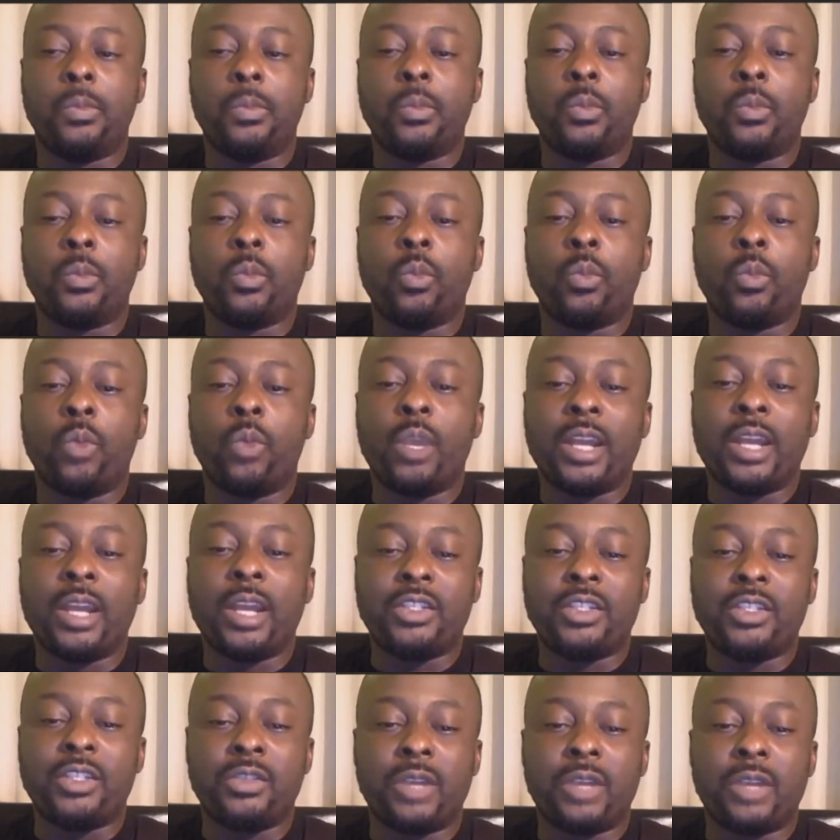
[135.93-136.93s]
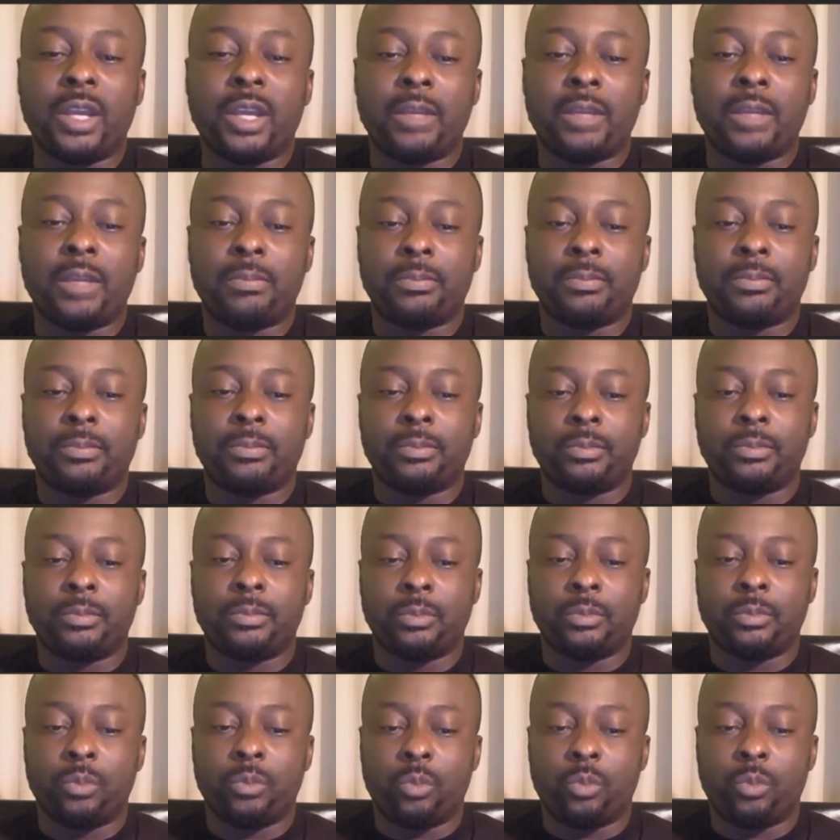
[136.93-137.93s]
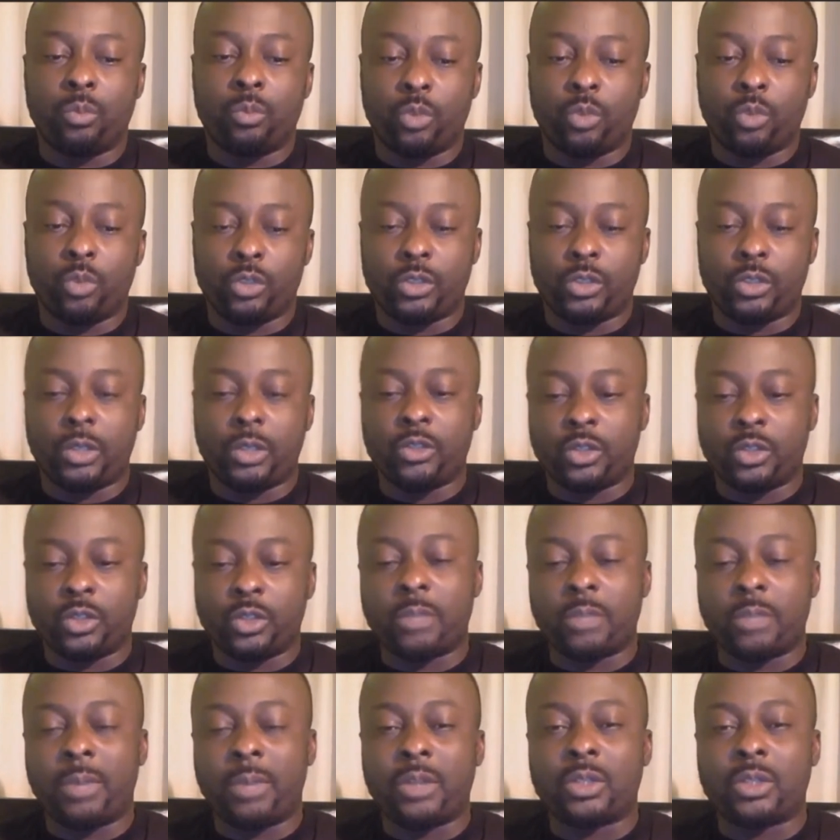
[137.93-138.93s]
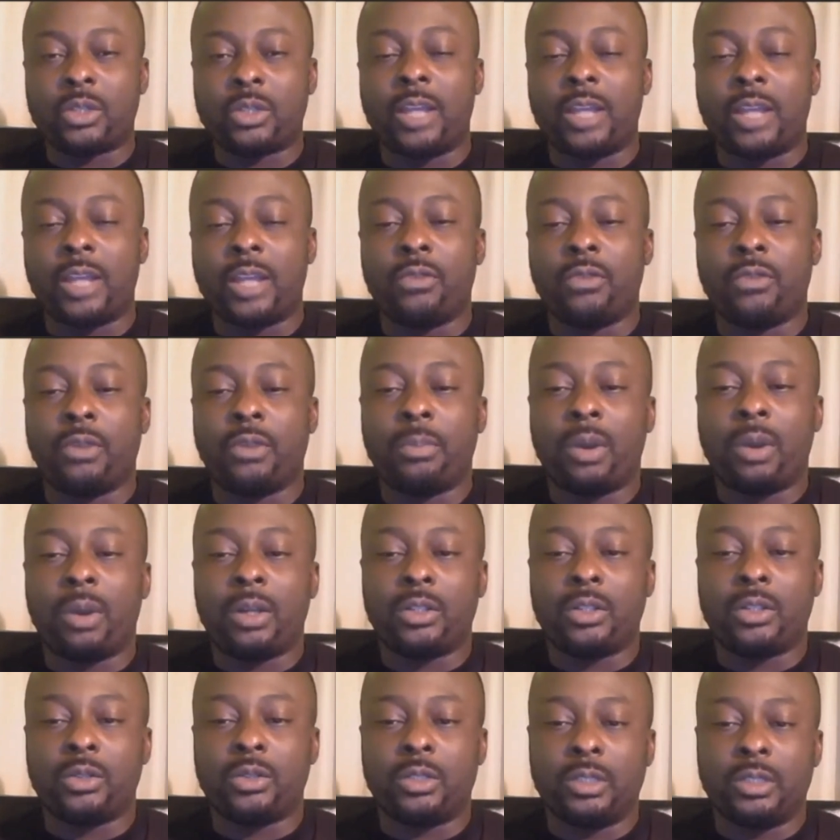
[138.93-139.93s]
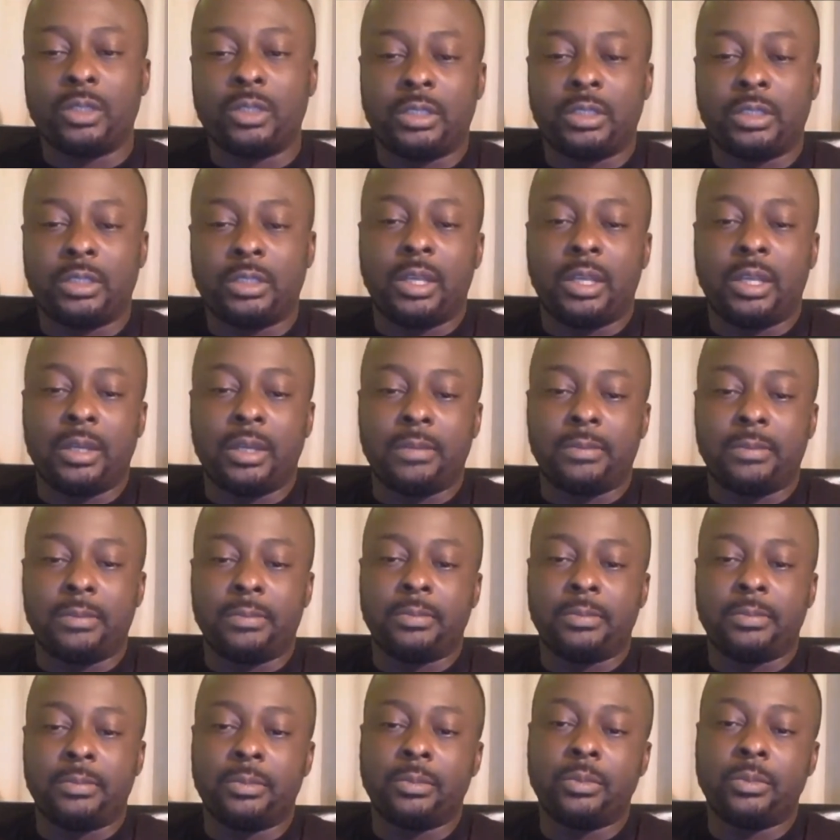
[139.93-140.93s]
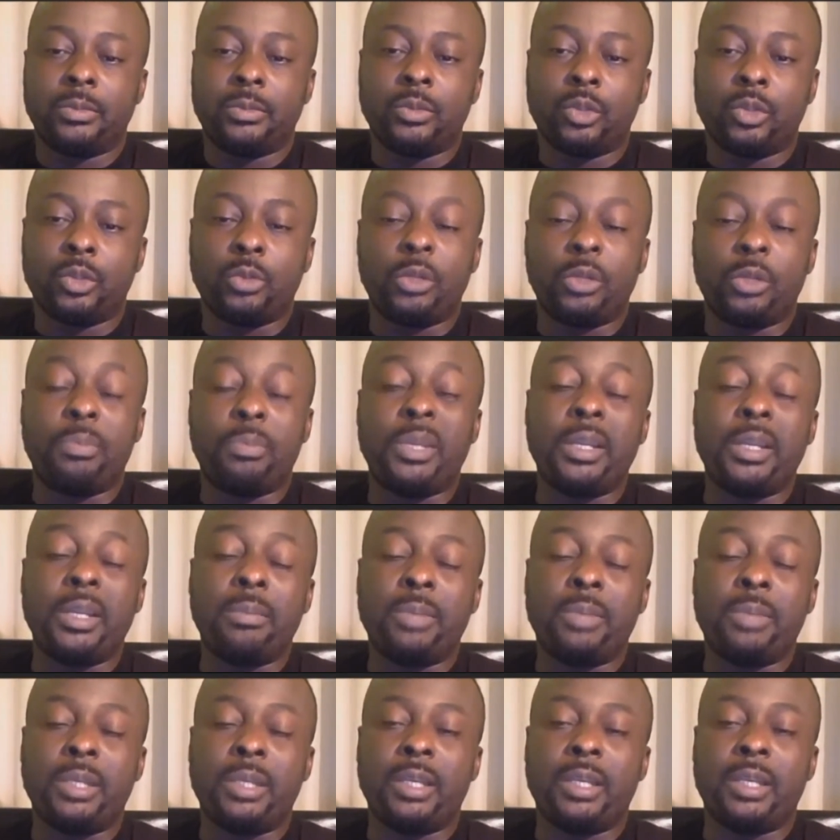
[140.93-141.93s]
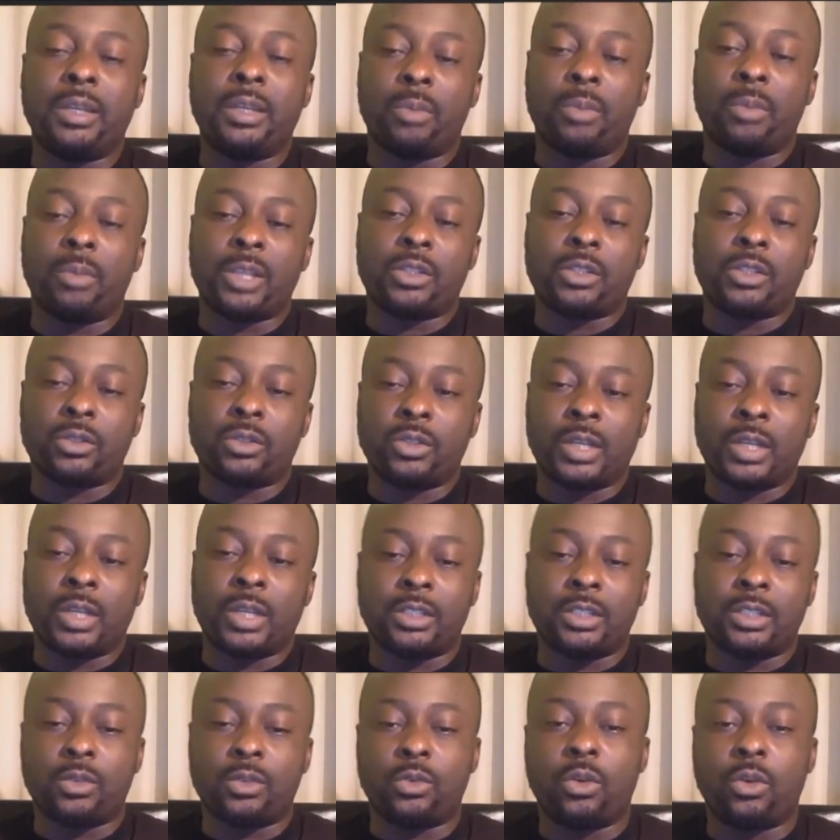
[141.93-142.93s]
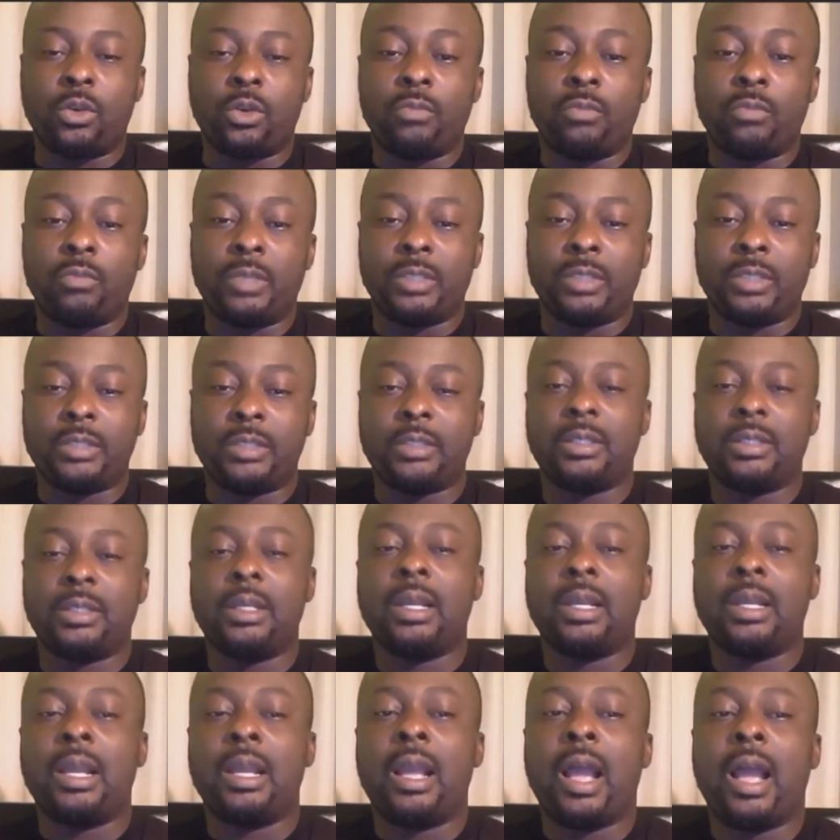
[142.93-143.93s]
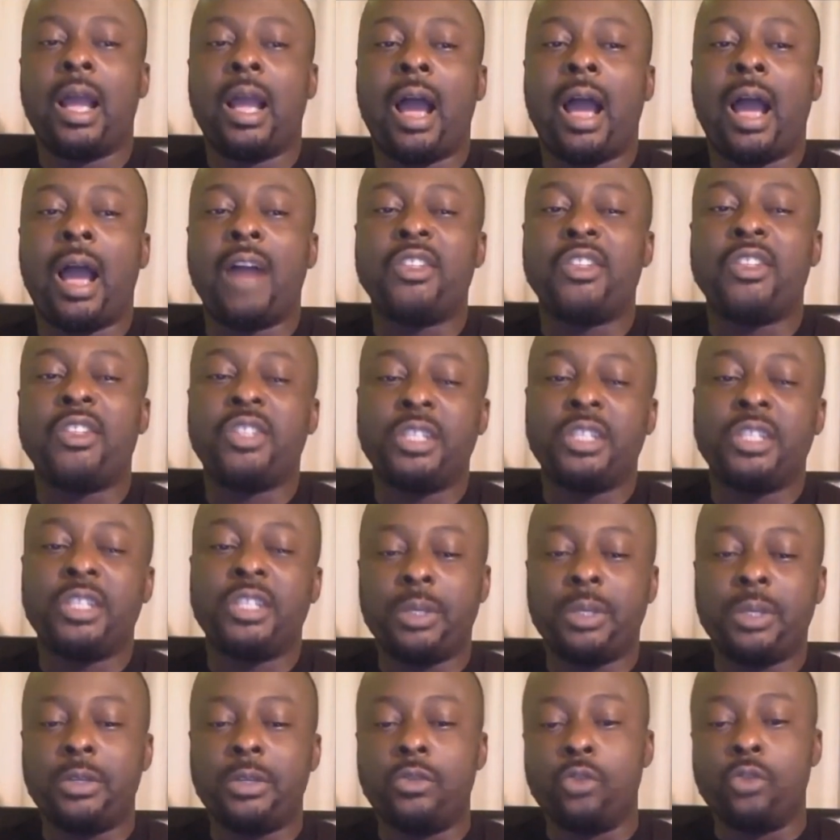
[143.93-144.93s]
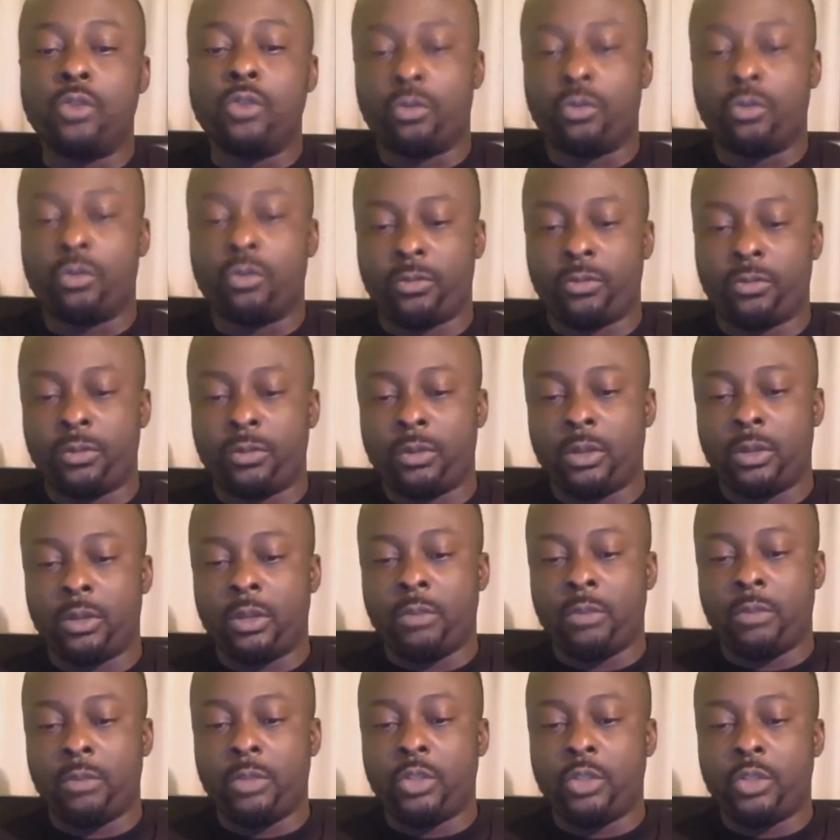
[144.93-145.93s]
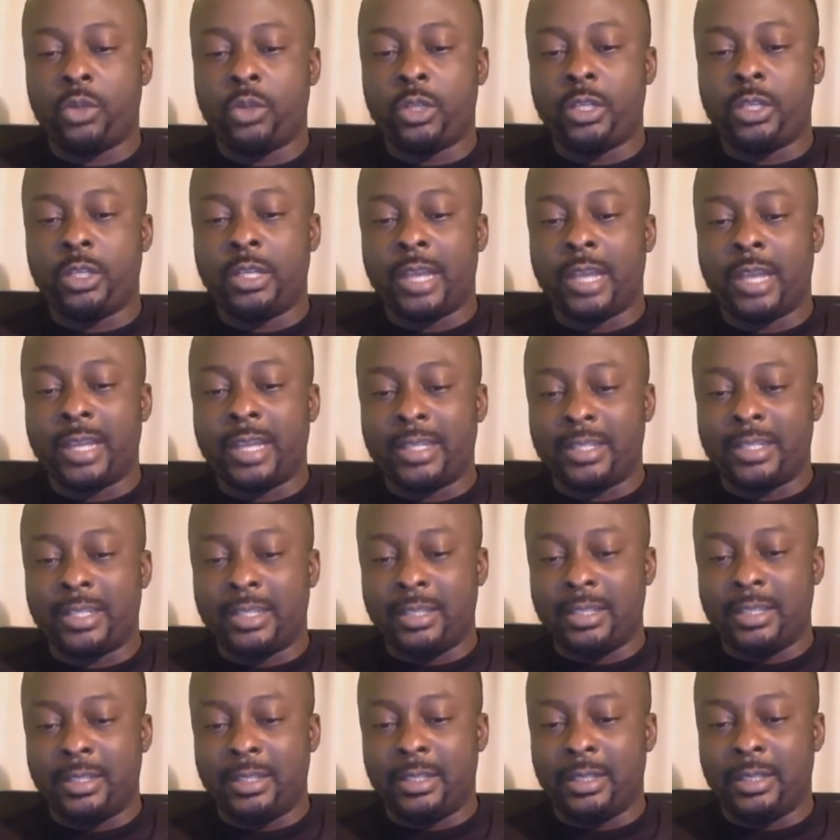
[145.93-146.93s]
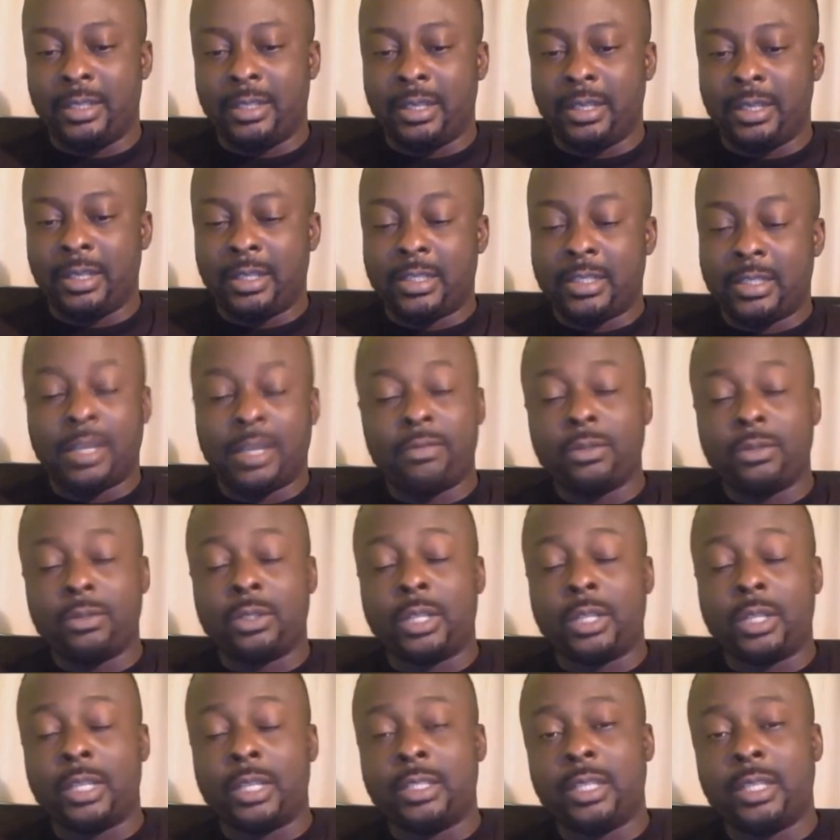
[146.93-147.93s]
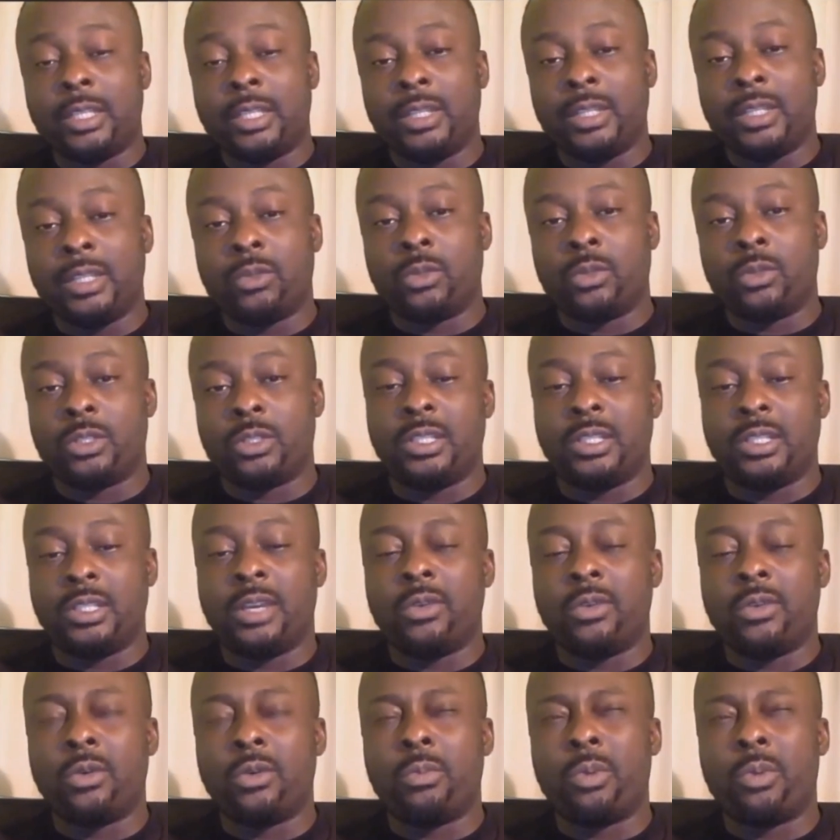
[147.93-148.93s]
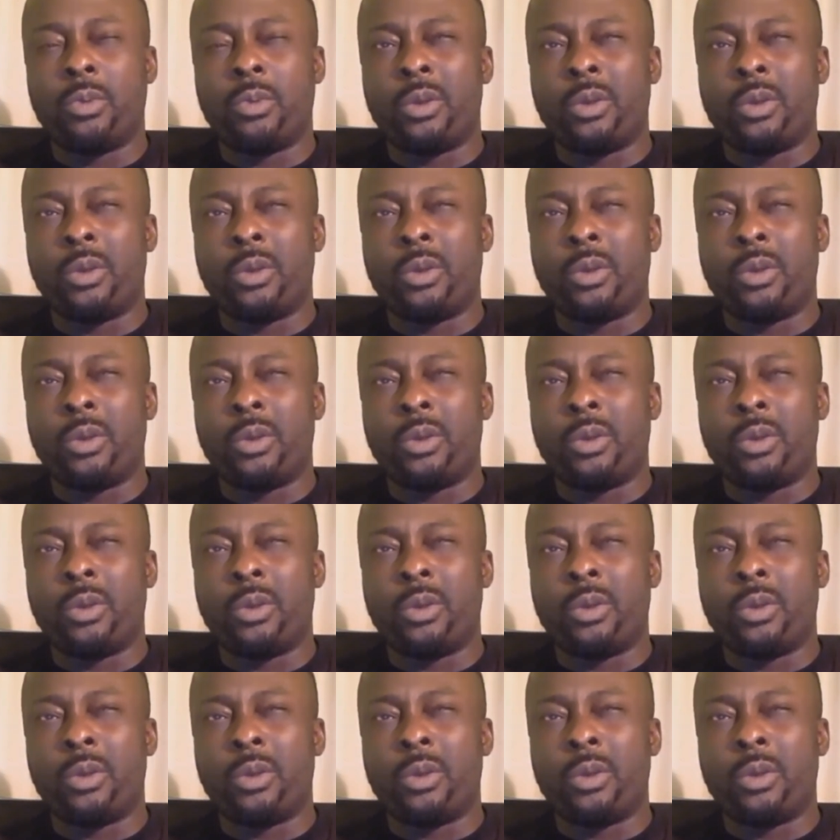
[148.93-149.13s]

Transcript: when Nigeria was just about to hand over power to the PDP, then Obasanjo Atiku government, our GDP growth between 97 to 98 was 0.5%.